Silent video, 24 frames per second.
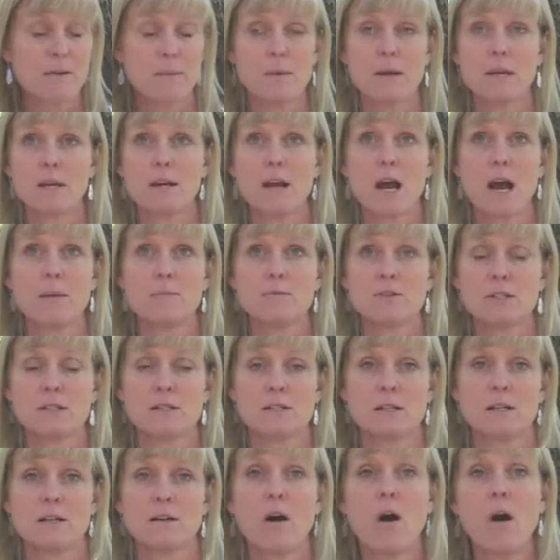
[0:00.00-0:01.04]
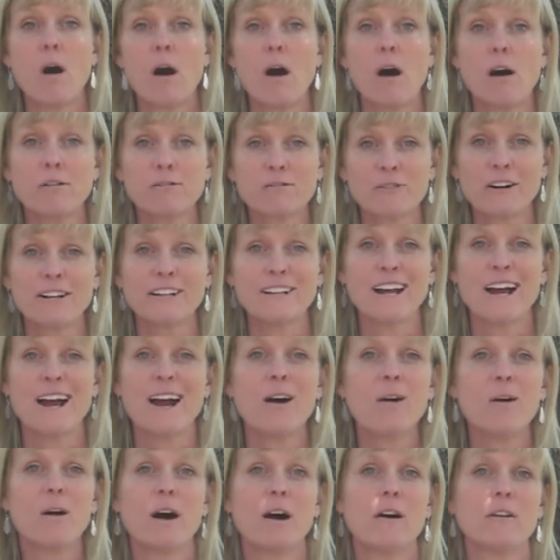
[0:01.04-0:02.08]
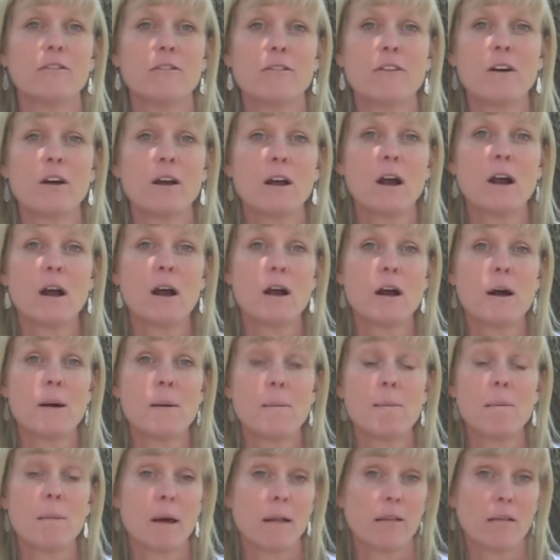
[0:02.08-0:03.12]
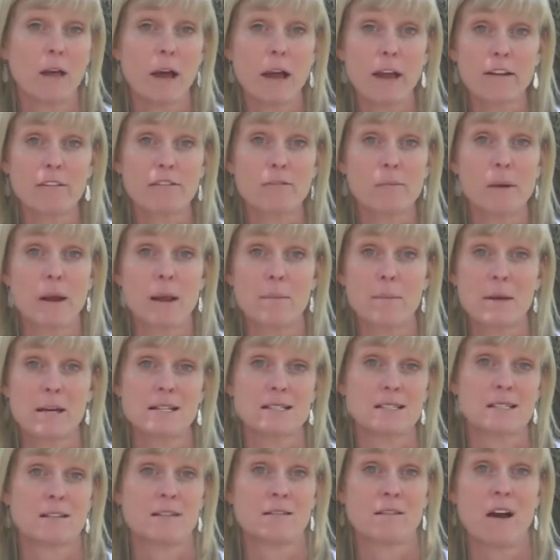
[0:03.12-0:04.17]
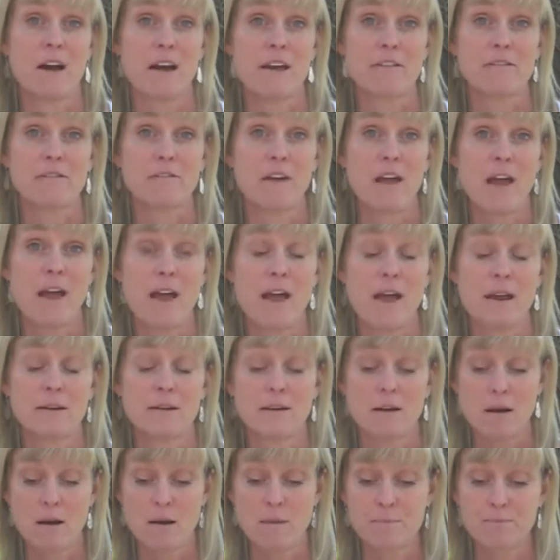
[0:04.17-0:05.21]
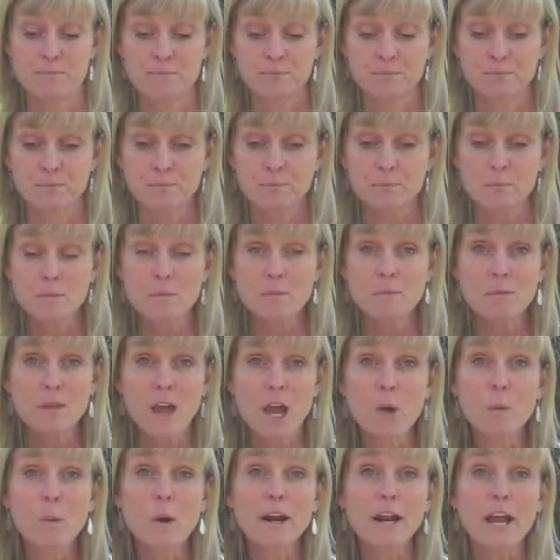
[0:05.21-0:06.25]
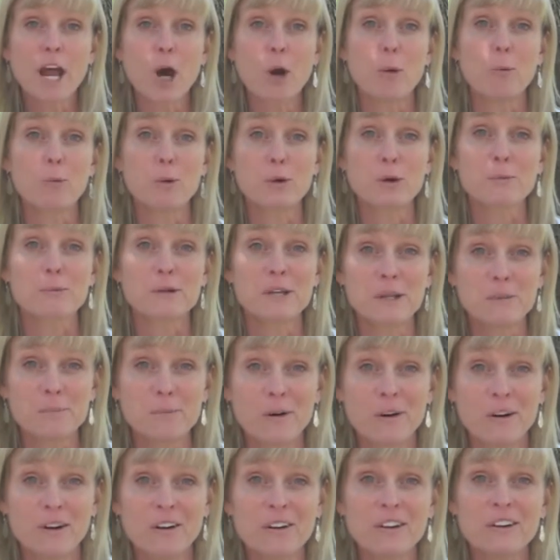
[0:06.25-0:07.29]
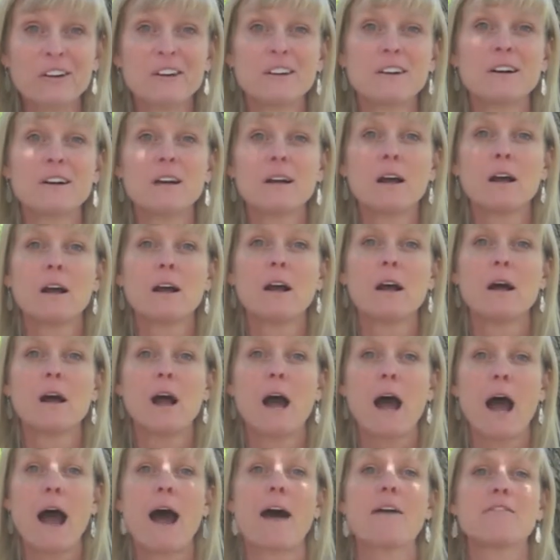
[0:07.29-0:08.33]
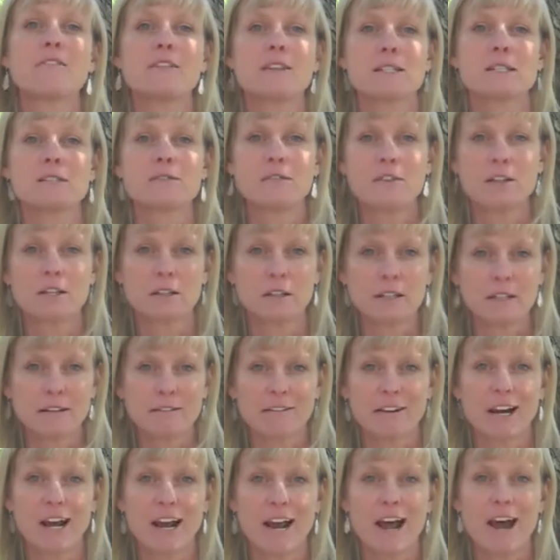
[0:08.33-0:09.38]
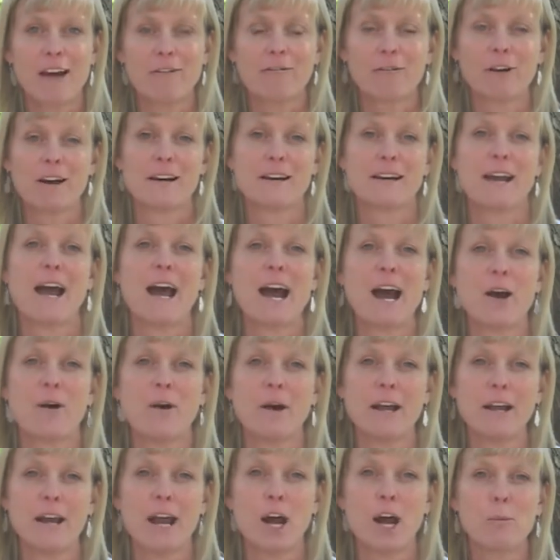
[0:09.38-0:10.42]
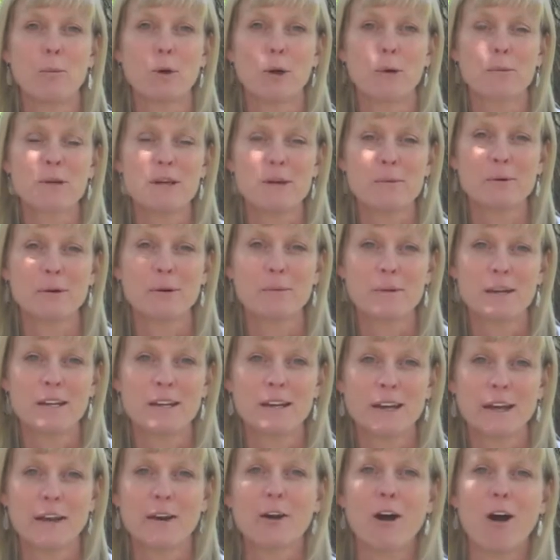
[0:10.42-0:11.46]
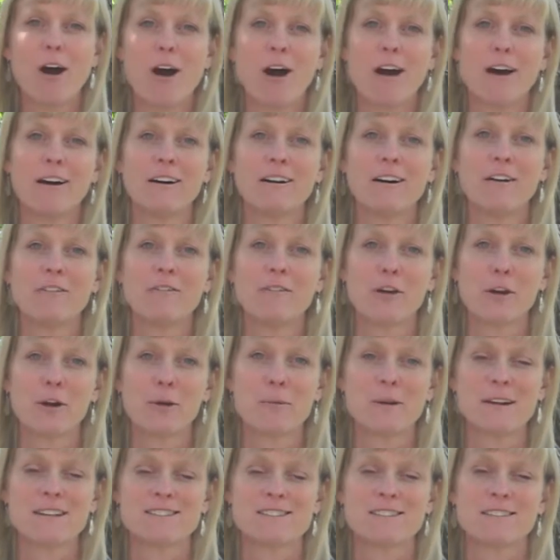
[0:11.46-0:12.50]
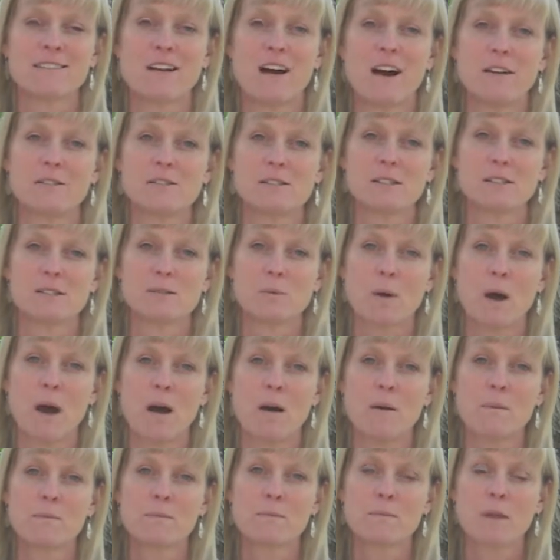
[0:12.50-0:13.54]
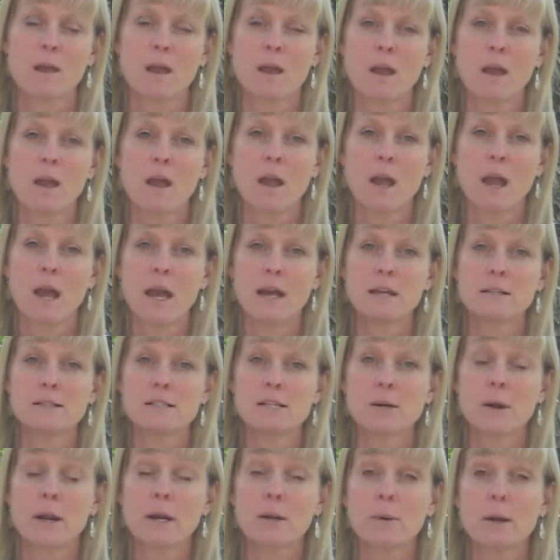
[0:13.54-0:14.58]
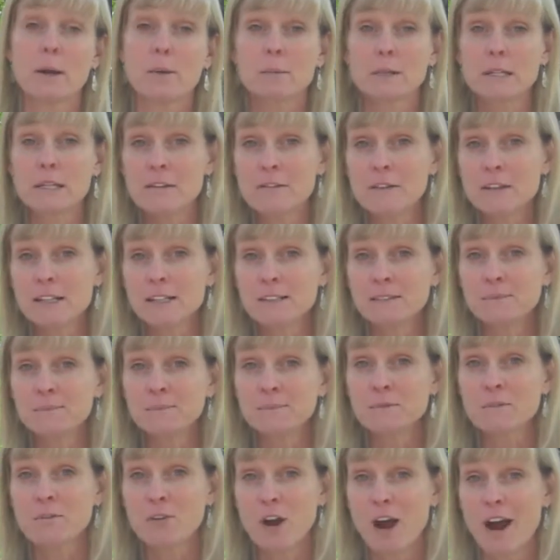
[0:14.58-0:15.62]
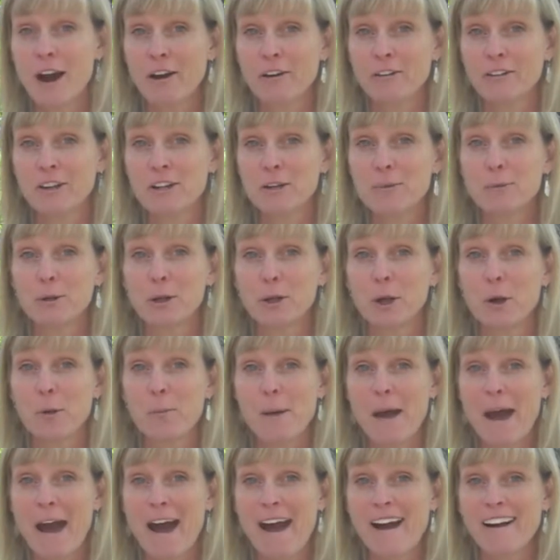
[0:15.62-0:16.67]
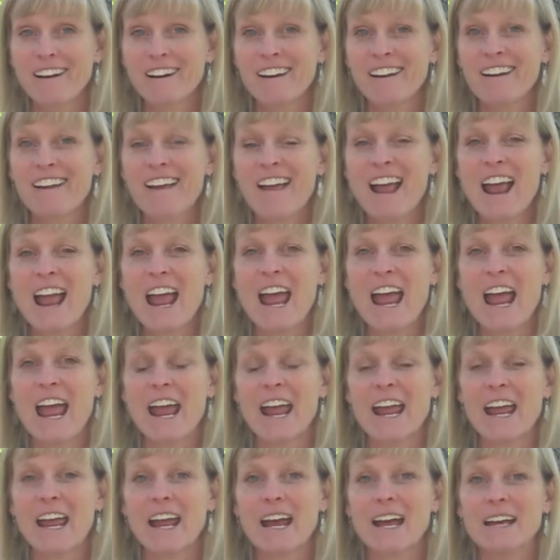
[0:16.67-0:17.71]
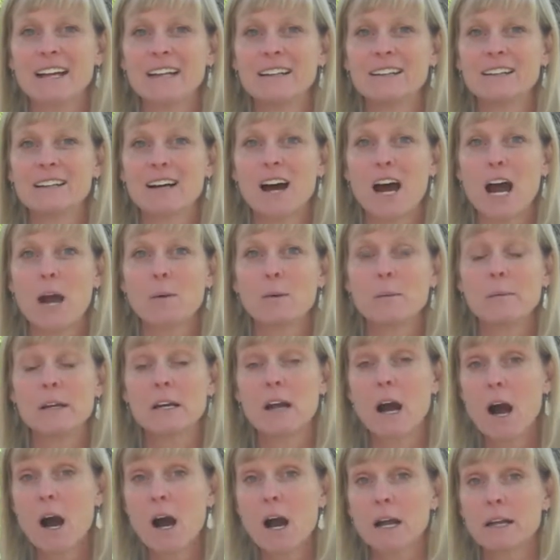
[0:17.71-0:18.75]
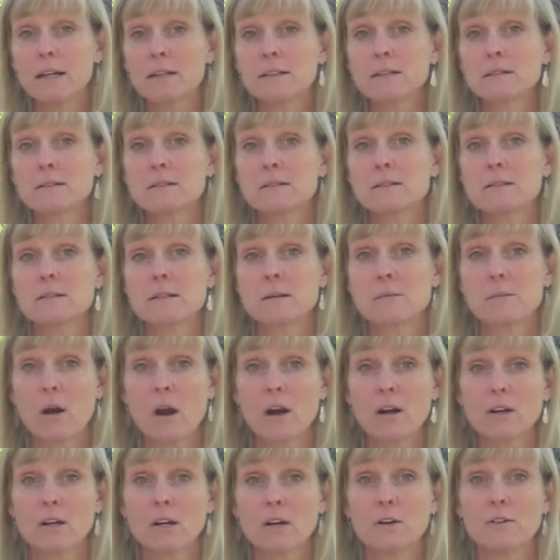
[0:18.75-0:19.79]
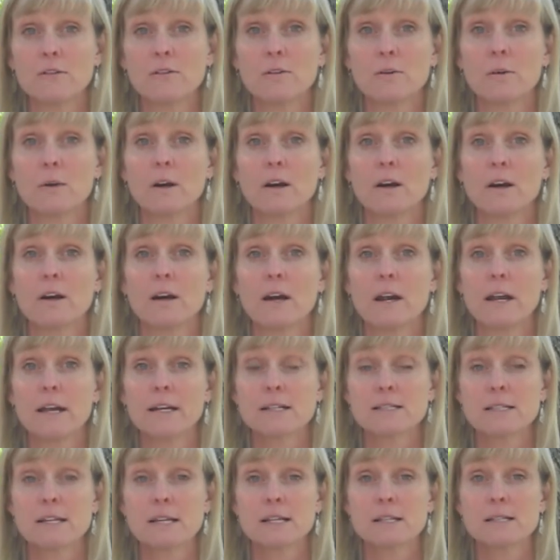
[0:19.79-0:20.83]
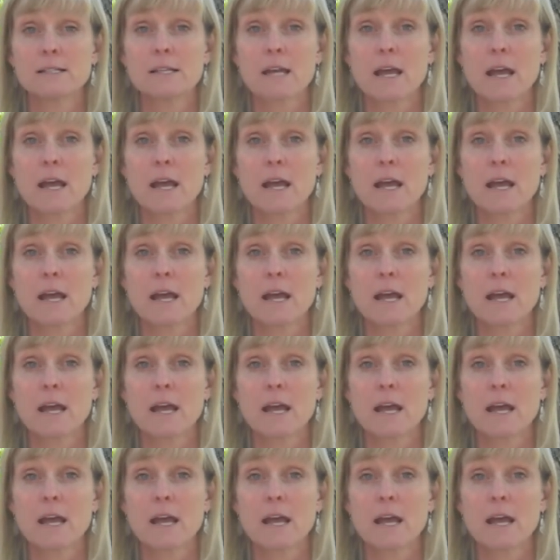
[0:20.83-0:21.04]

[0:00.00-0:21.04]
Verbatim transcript: I mean, I'm just in awe right now of my life, my amazing life. And um, I want to help more people have this feeling that I have right now and more people be in awe of their amazing lives as well. And so anyway, I'm leaving for Ireland. I'm going to go pack and I will be gone tomorrow for eight days.